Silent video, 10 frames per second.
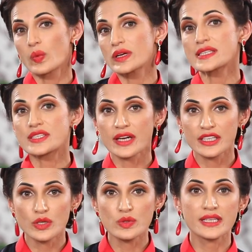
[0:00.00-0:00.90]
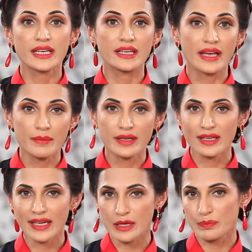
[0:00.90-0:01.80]
whilst reducing
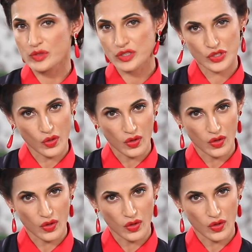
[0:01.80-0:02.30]
chemical inputs